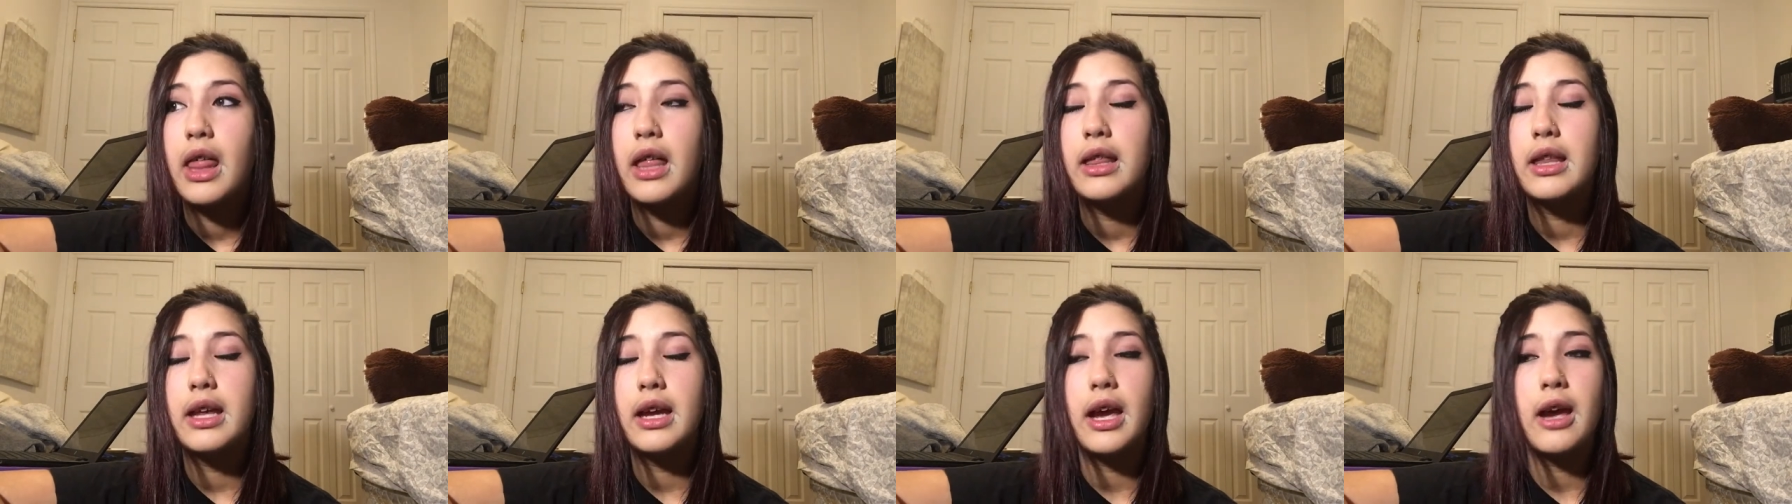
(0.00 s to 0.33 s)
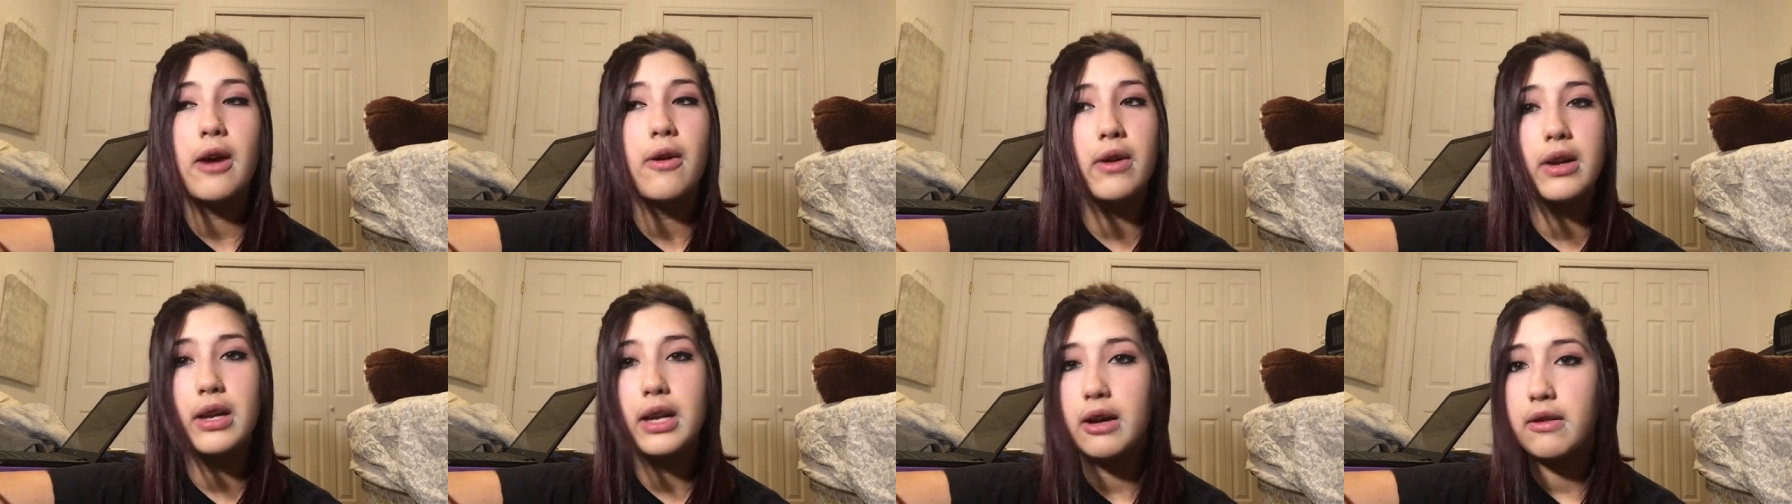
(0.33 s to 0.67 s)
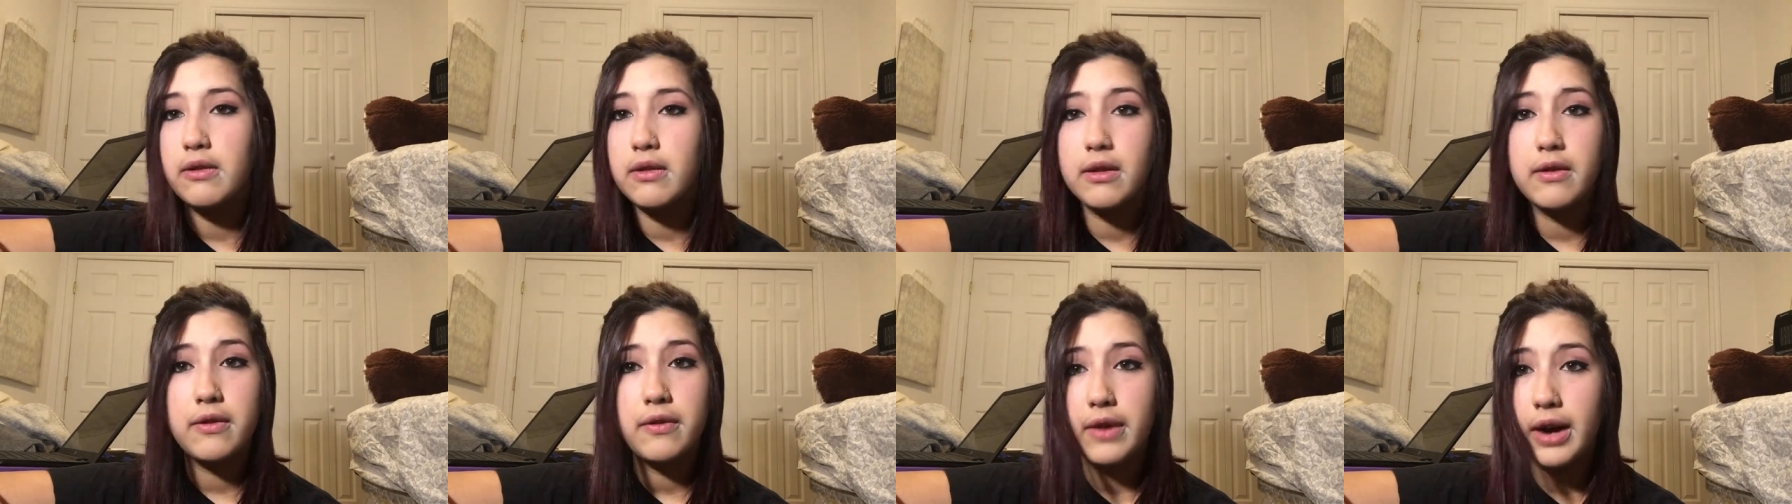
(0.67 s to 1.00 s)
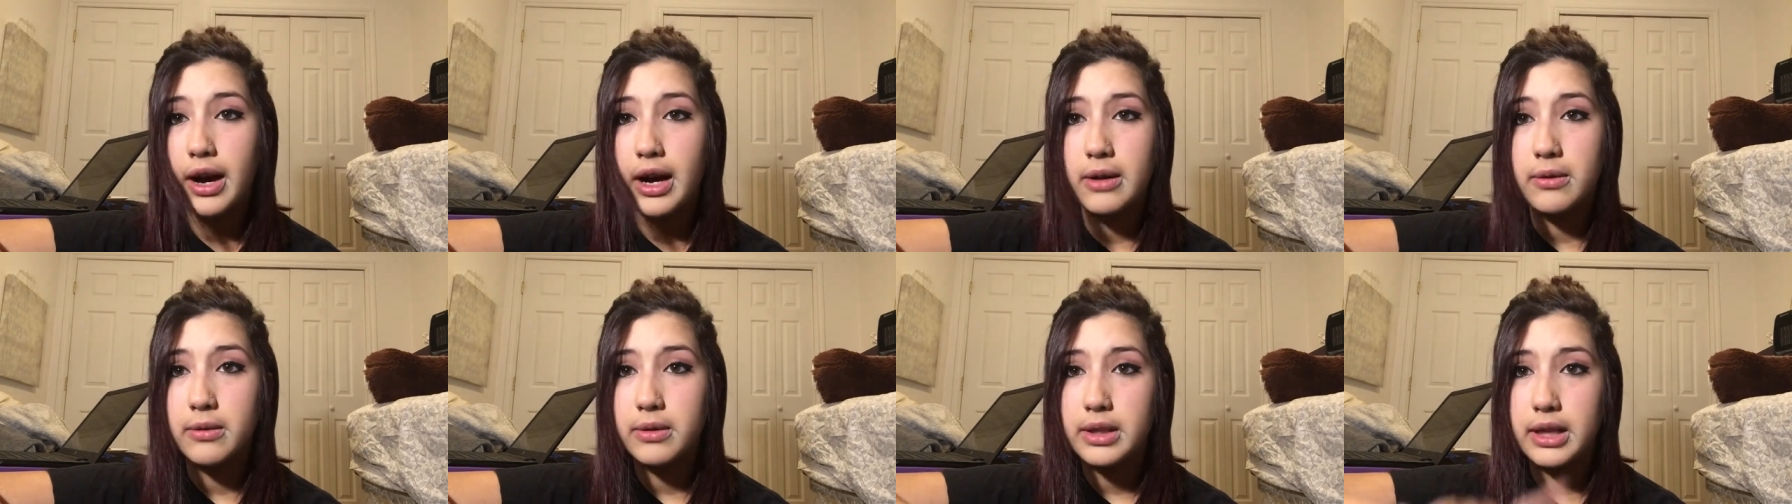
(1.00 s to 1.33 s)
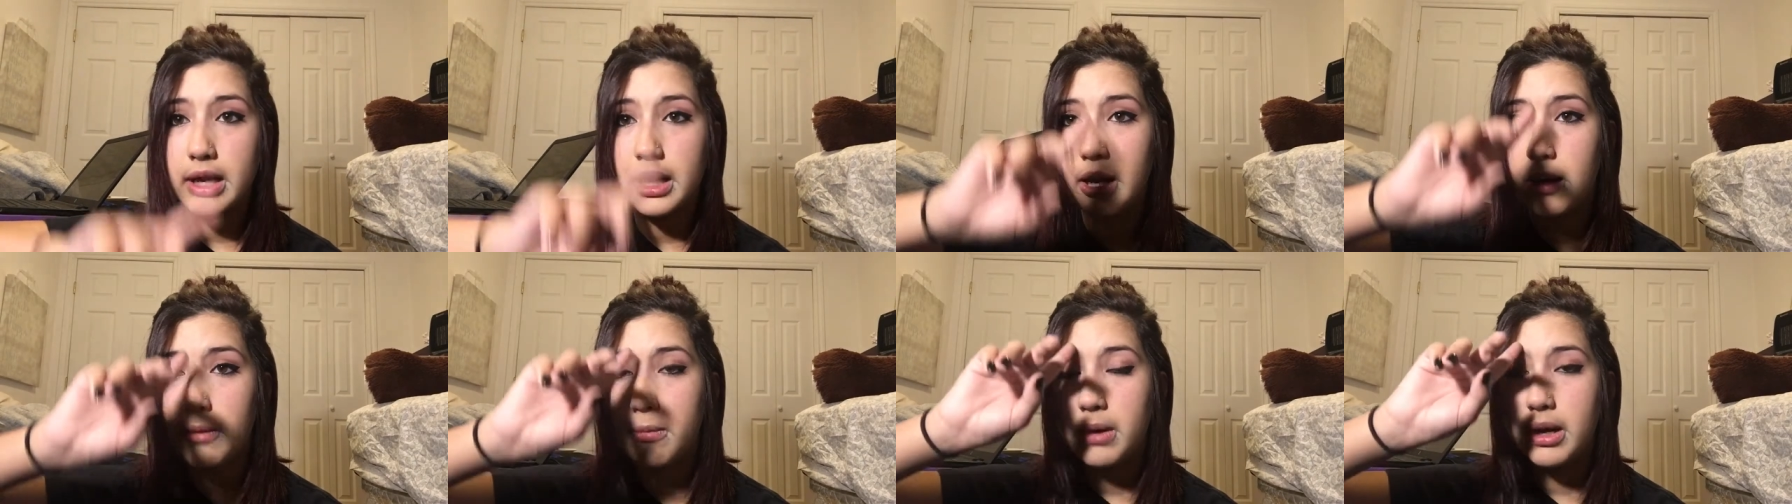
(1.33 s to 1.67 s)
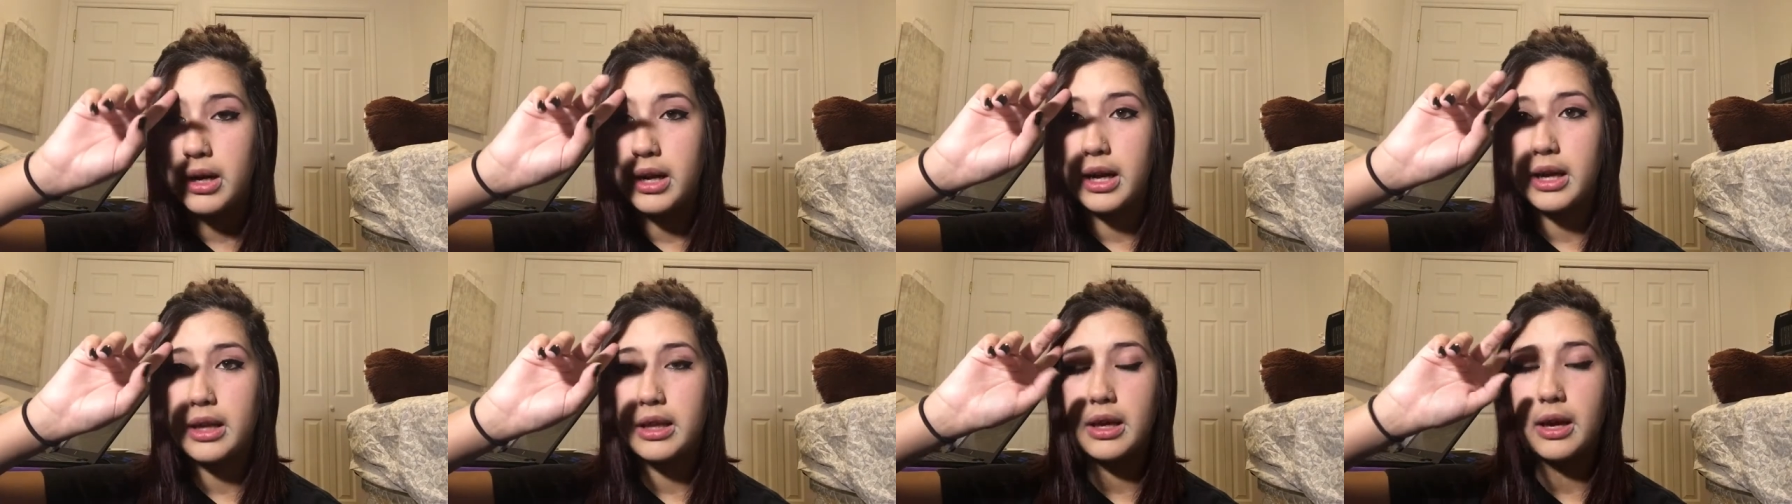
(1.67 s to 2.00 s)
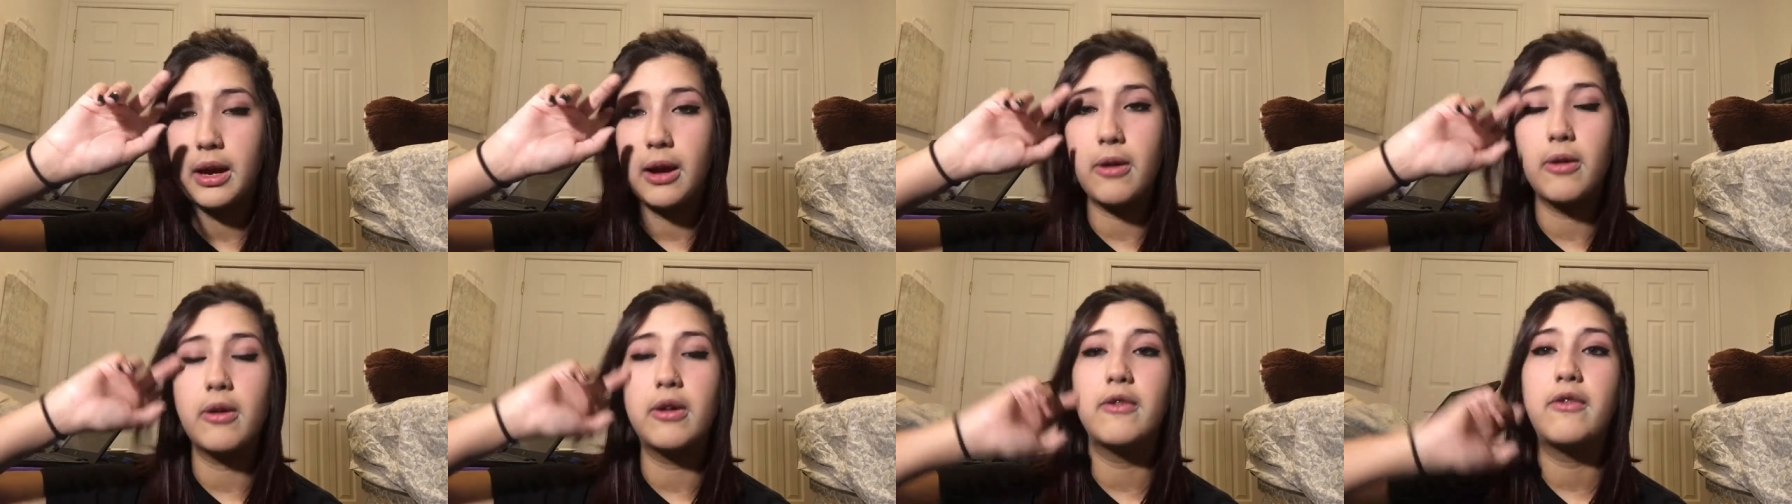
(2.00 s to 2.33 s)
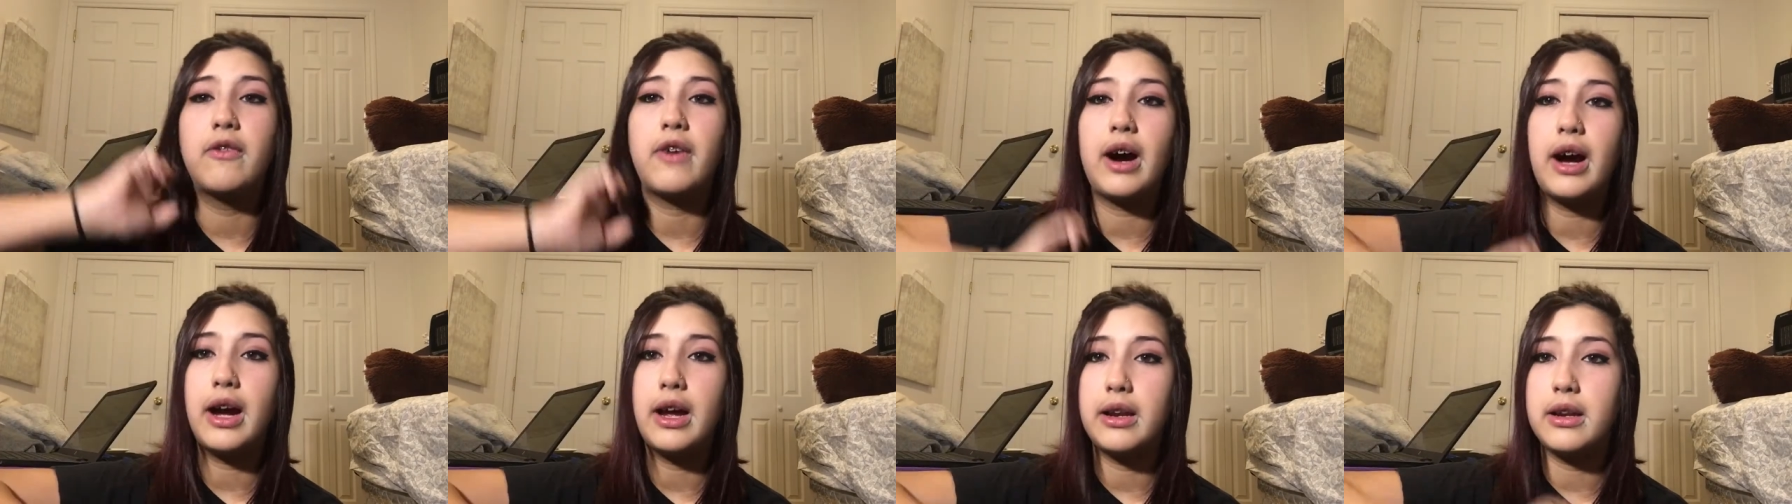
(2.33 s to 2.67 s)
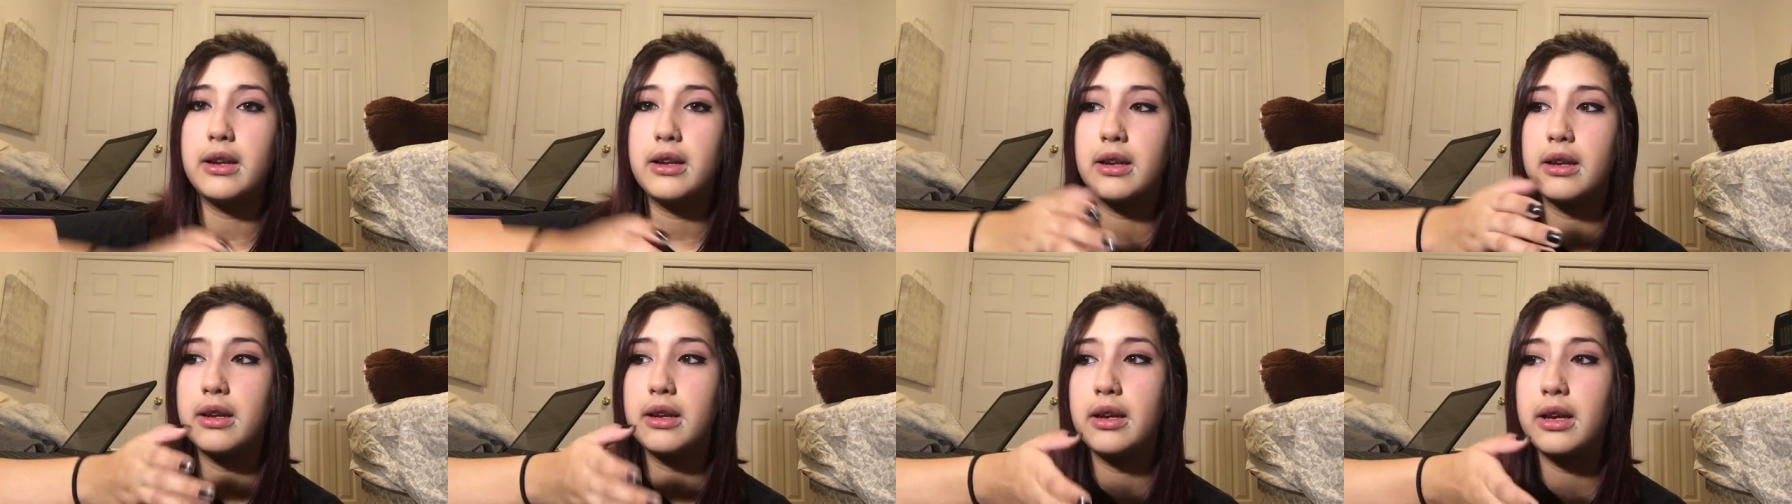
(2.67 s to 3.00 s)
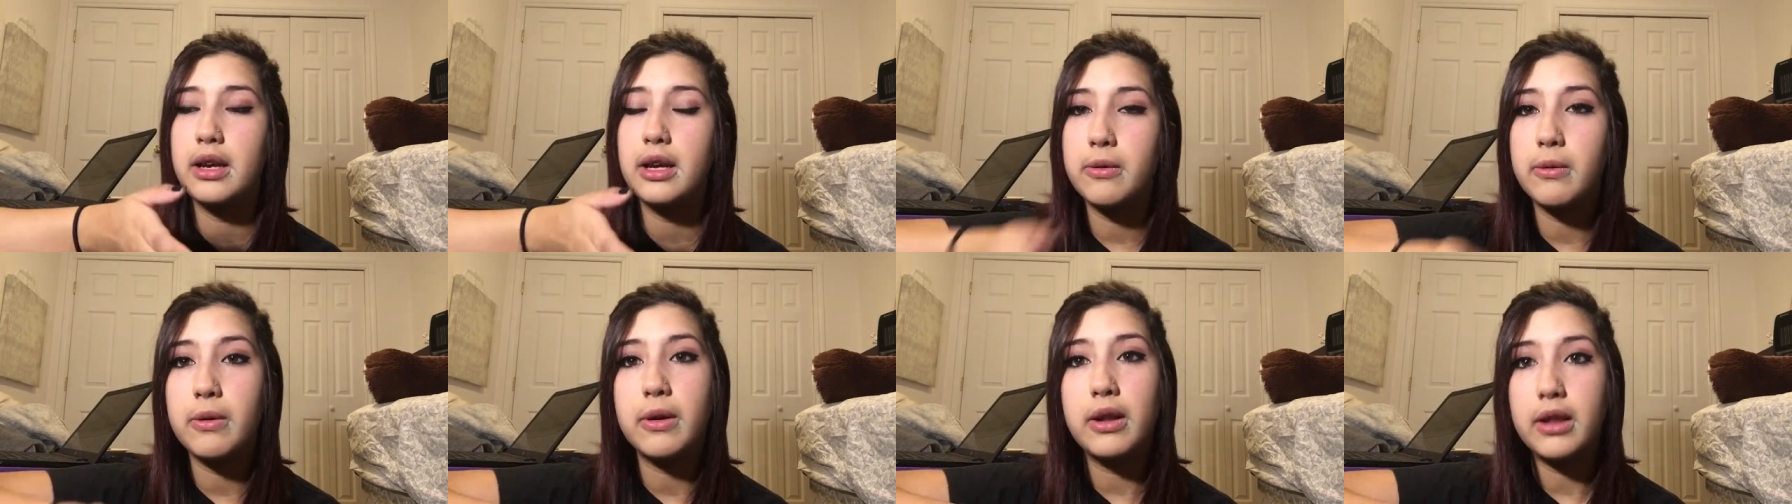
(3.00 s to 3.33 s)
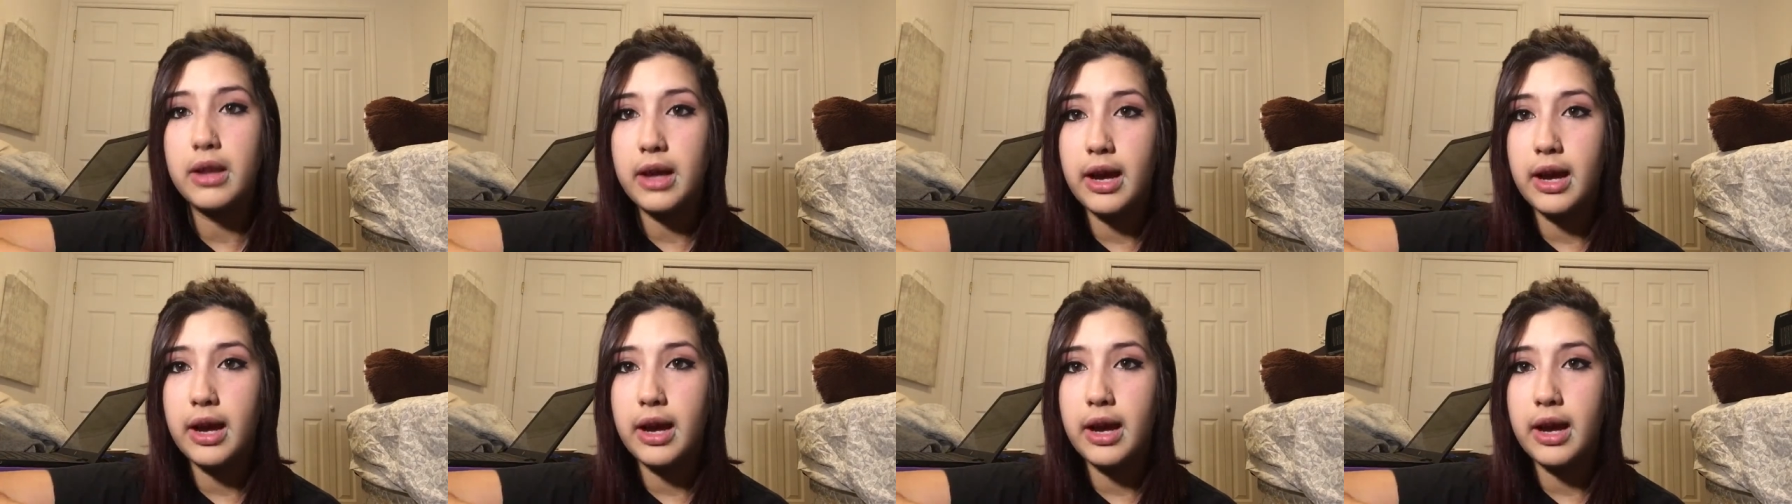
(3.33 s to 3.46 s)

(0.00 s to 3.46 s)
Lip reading: that you would never find with anybody that you would find in real